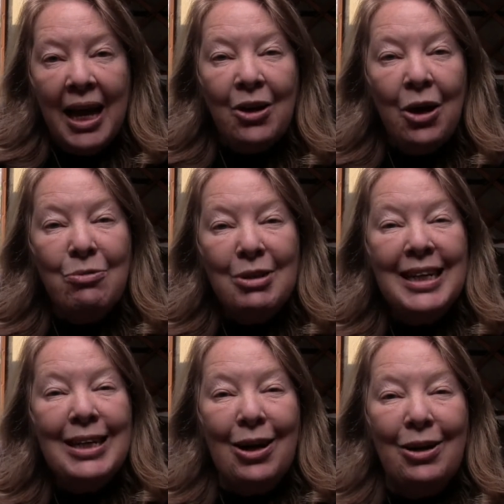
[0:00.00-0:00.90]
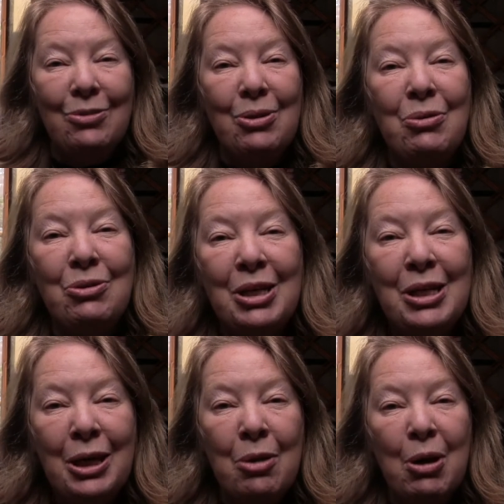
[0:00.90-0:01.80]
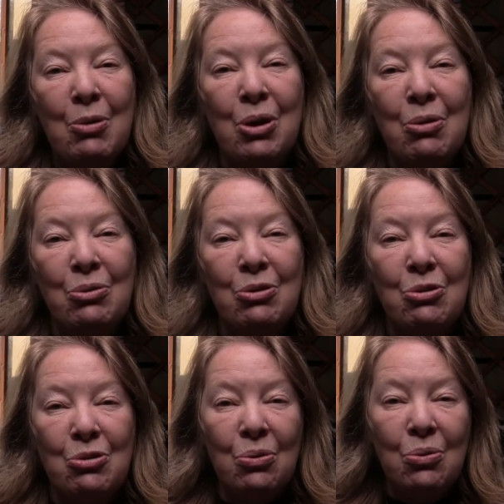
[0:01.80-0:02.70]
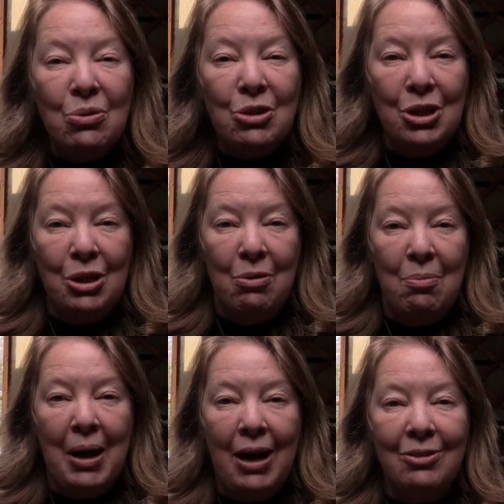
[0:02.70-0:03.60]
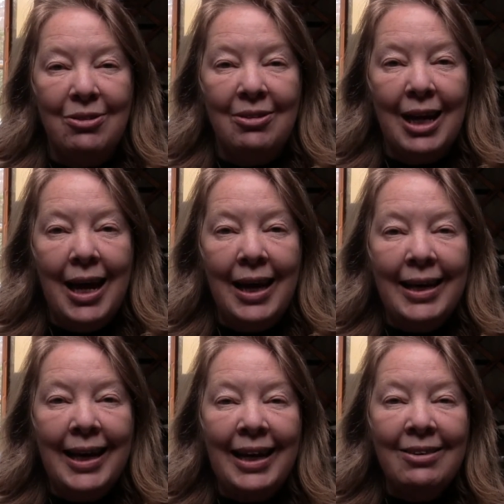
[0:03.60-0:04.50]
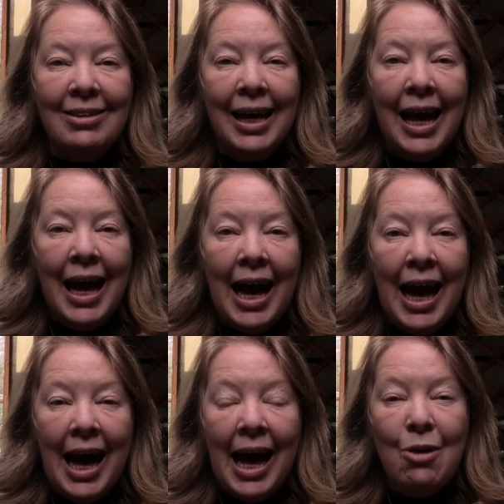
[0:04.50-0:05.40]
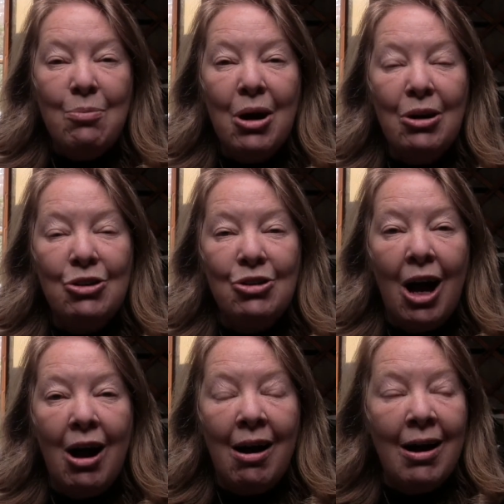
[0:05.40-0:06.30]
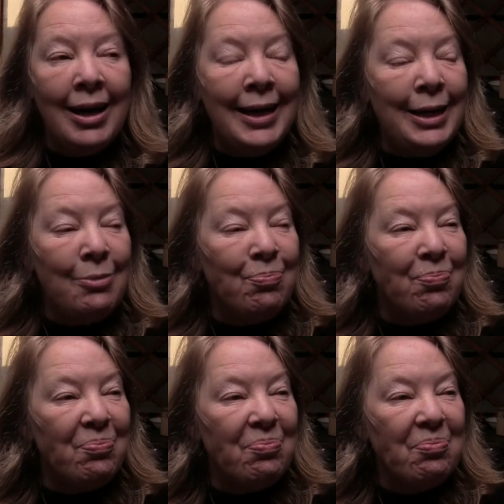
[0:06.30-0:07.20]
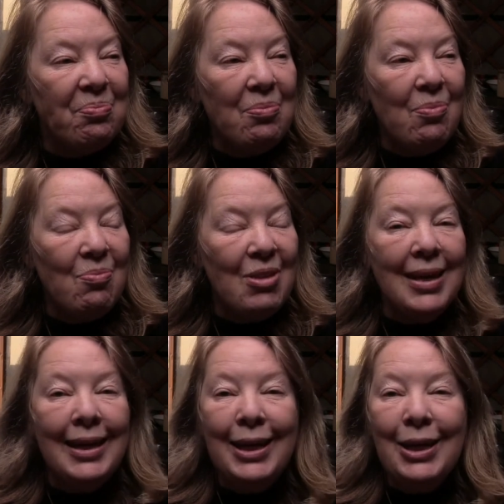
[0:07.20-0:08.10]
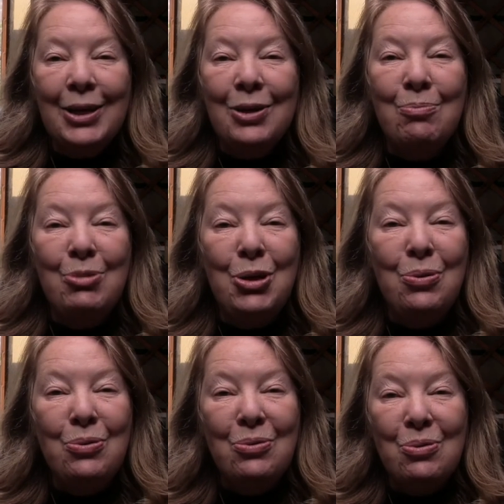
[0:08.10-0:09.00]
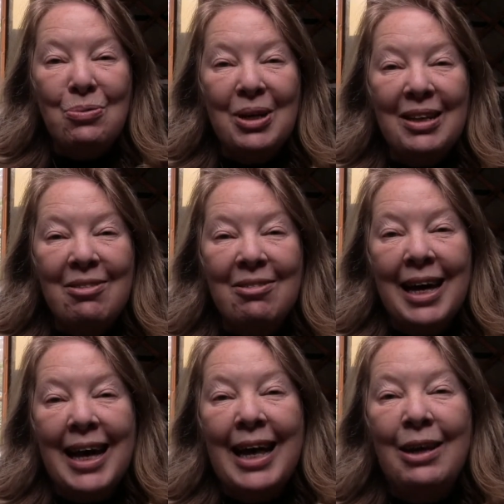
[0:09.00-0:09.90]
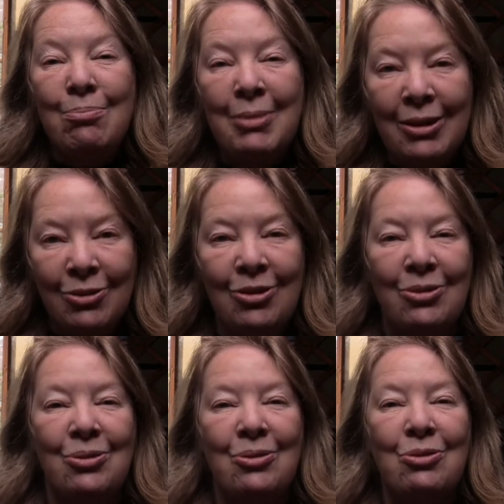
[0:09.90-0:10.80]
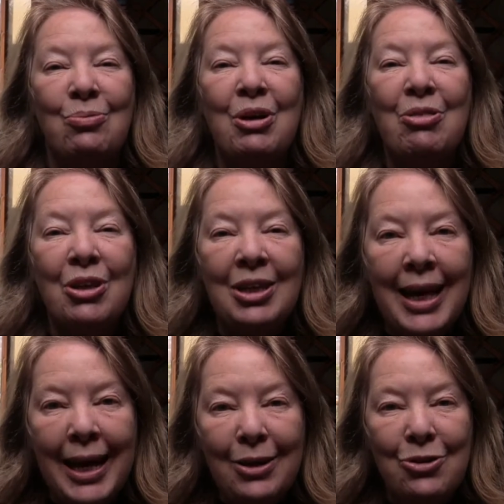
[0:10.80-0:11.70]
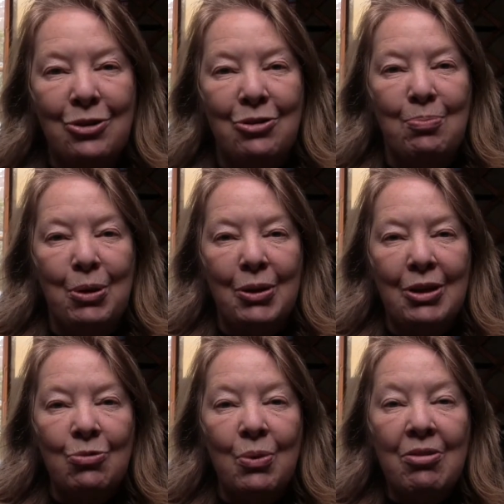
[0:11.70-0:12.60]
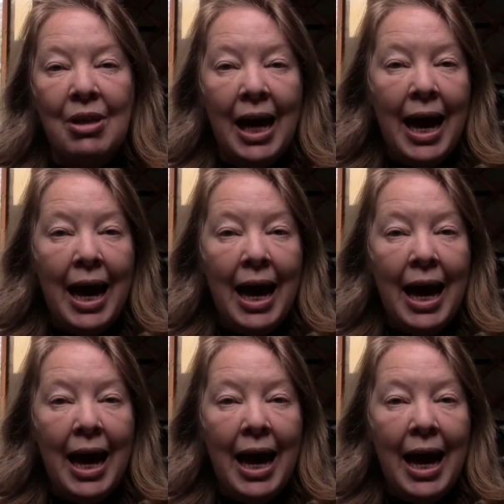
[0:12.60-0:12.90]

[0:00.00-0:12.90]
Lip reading: I realised when I was thinking about what I wanted to talk to you about today is how much I commune with the elementals, with the nature spirits, with